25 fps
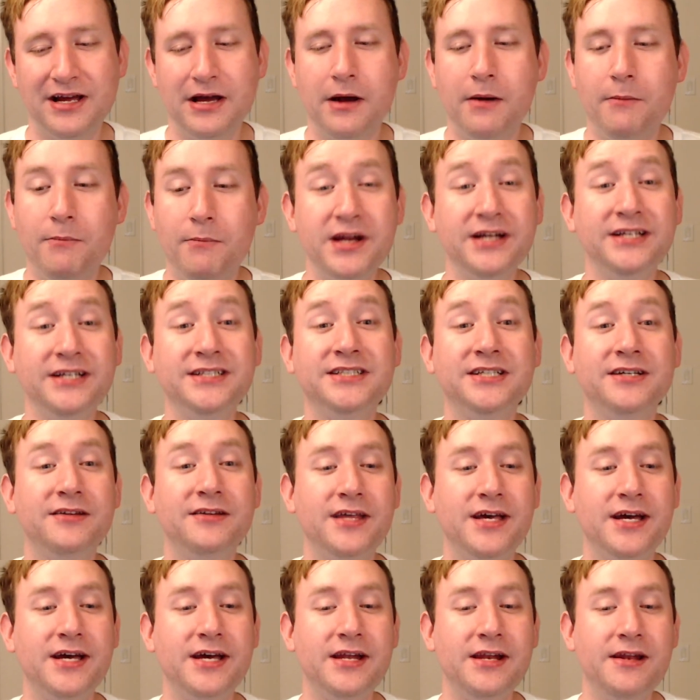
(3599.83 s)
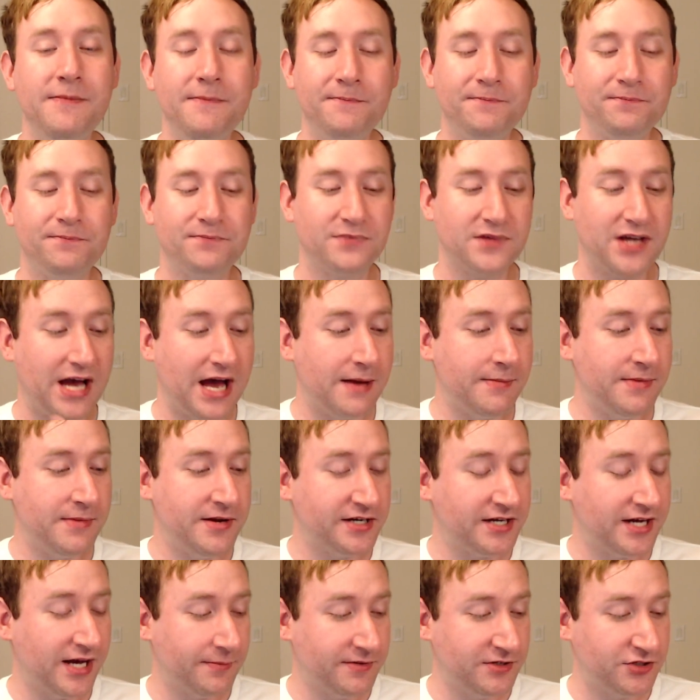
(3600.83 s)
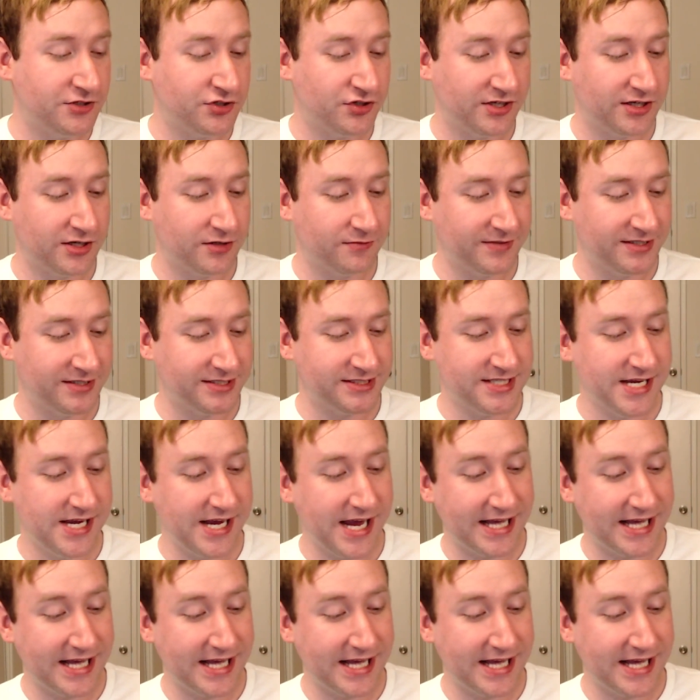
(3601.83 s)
But until then, I'm here to help you drink good whiskey.